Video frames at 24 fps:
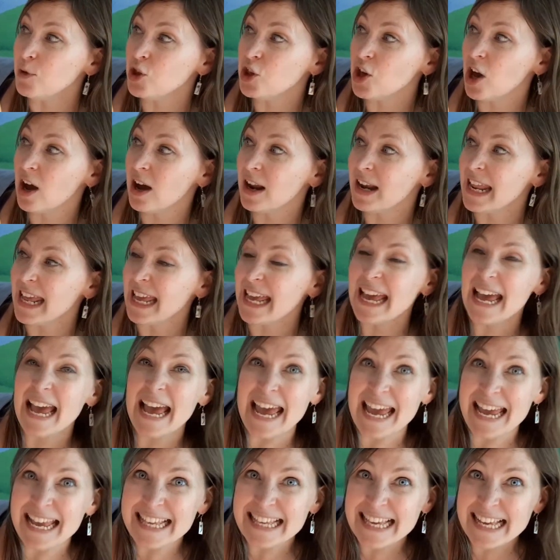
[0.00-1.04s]
Charlie.
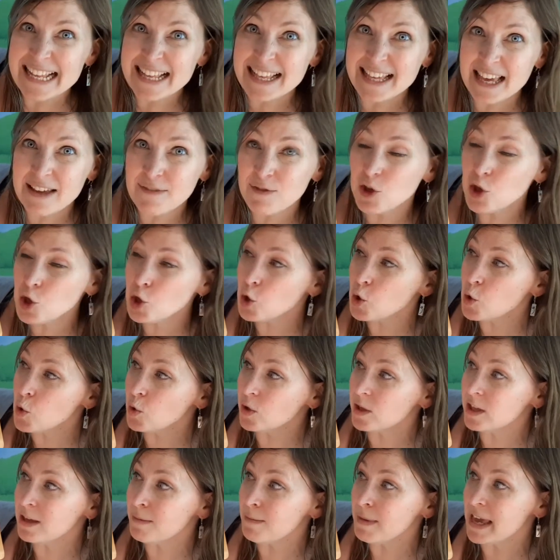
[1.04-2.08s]
He didn't even talk
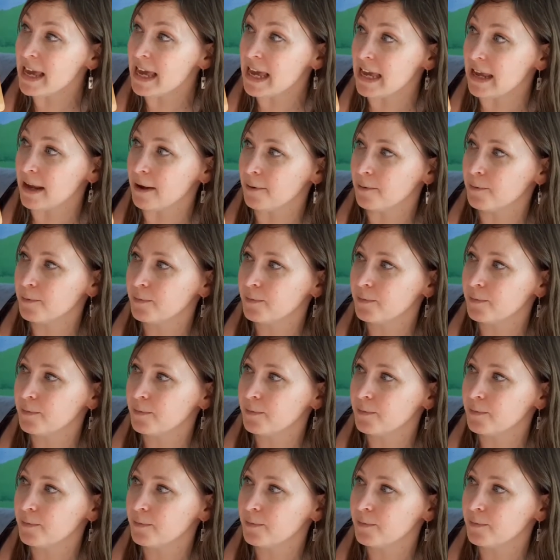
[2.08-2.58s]
to me.